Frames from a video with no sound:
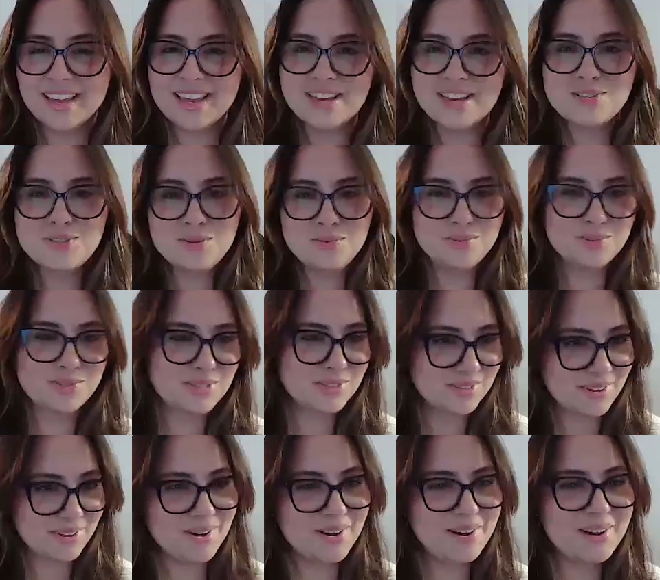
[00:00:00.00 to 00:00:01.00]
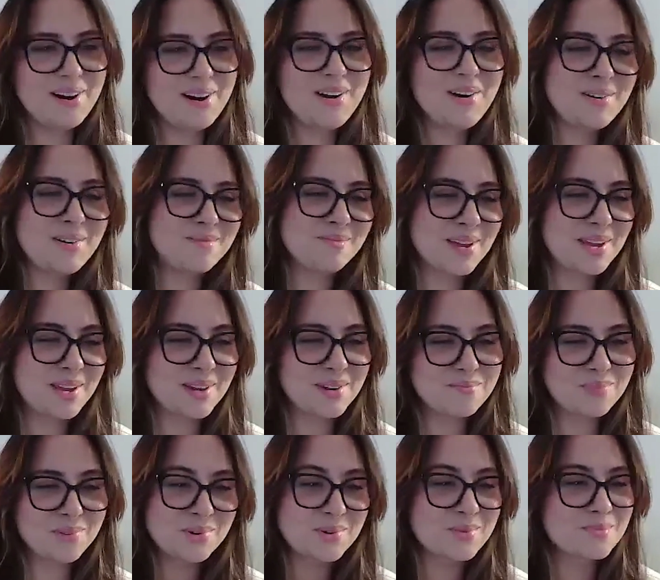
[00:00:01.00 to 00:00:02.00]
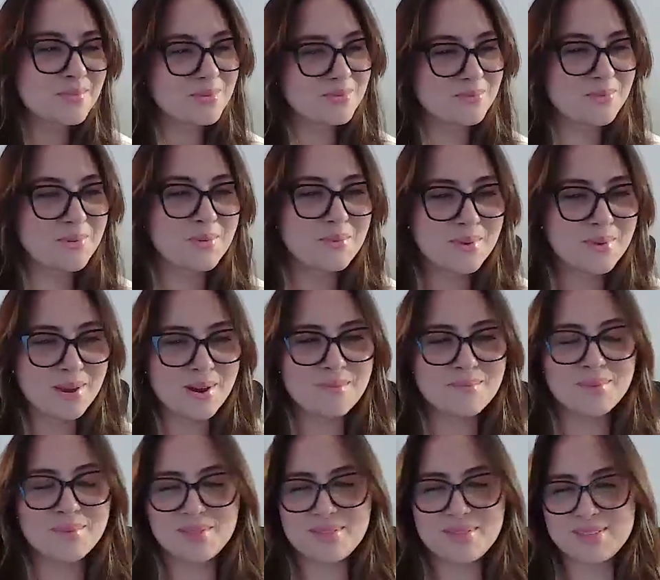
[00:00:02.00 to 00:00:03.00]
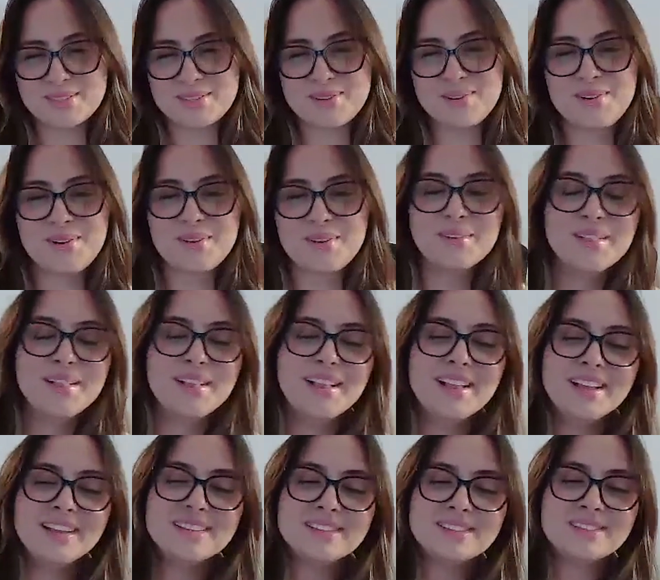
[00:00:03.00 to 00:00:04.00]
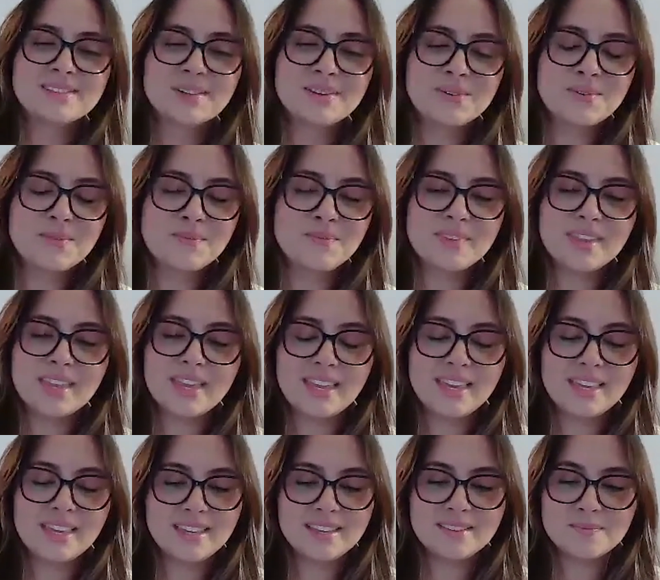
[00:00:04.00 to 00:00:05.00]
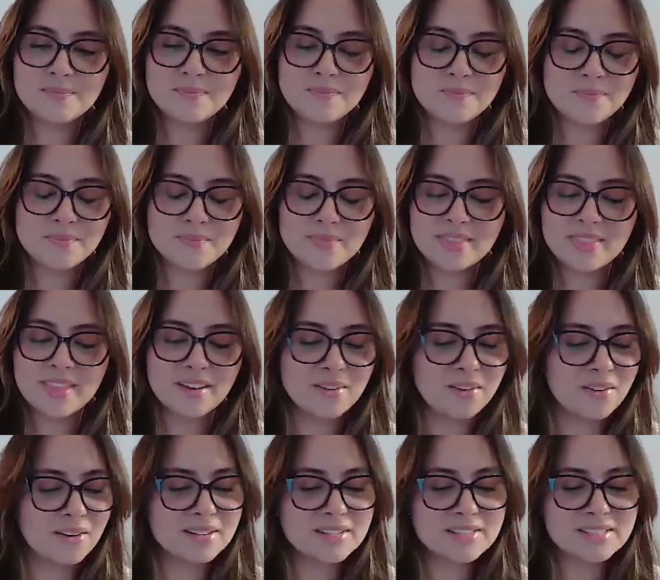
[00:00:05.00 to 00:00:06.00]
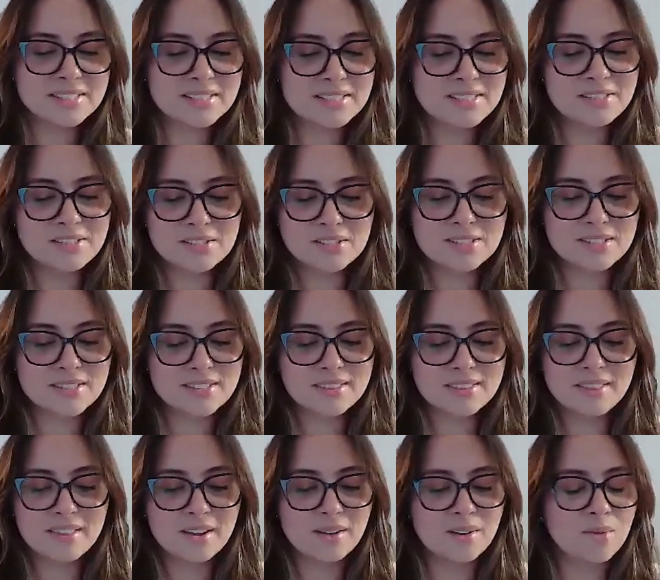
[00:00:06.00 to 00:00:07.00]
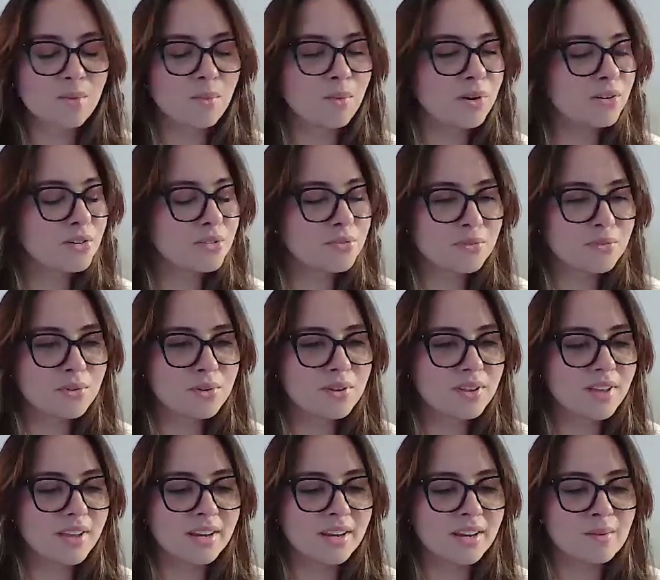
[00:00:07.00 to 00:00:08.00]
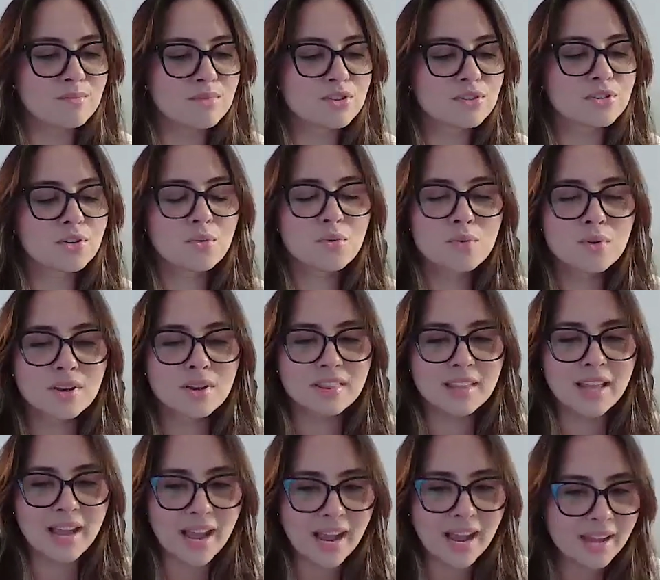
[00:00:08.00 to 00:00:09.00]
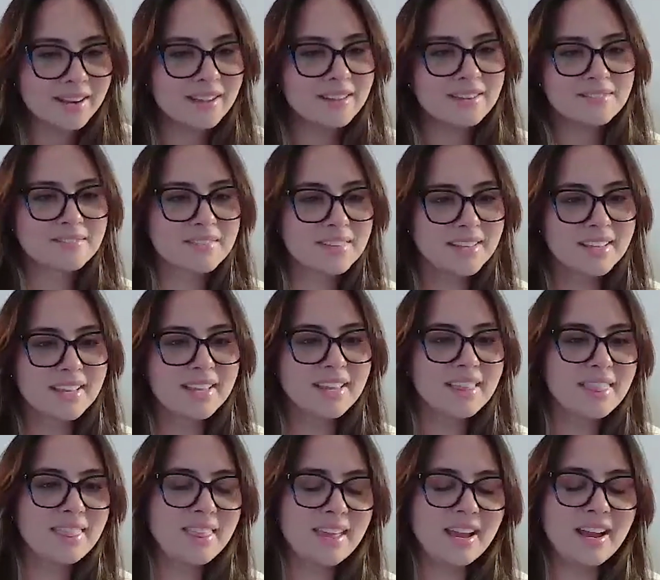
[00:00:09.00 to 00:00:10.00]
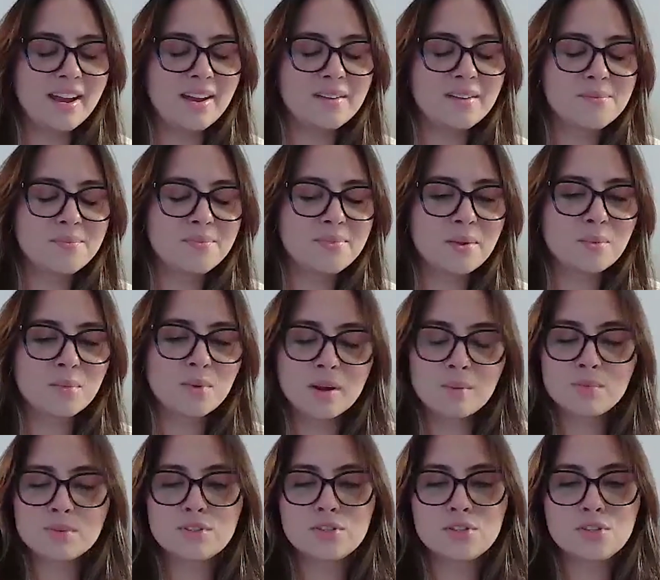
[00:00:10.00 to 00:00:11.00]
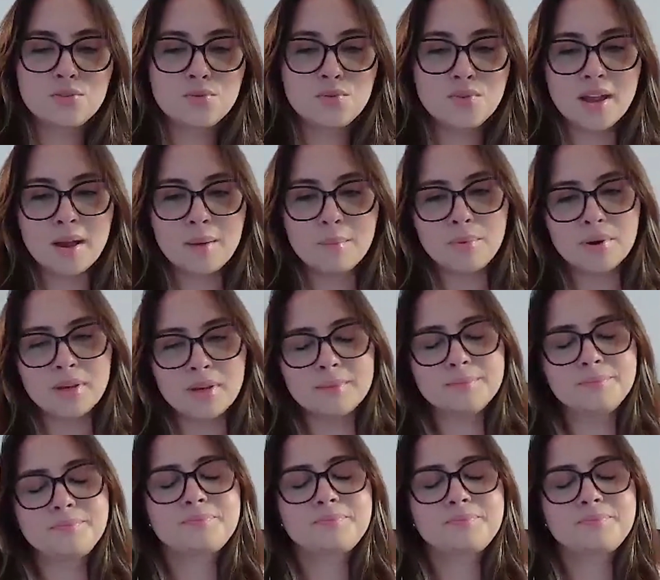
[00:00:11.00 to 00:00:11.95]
issues on my computer before we hopped on this call. So they're honestly they're wonderful, and I'm so glad that they were able to do that. But